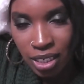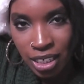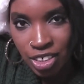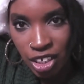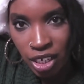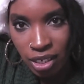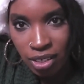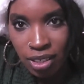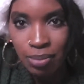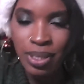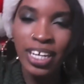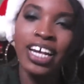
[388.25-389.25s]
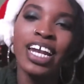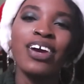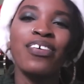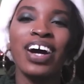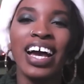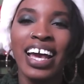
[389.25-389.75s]
itching. But
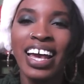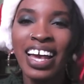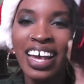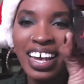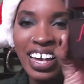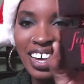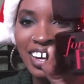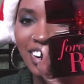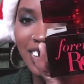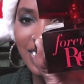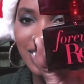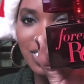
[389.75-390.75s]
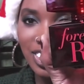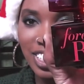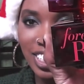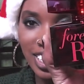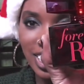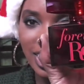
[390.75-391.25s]
anyway... Here it is right
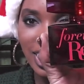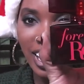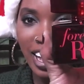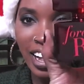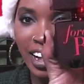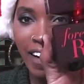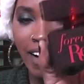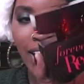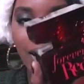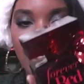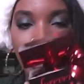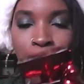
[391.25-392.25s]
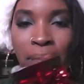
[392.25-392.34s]
here. The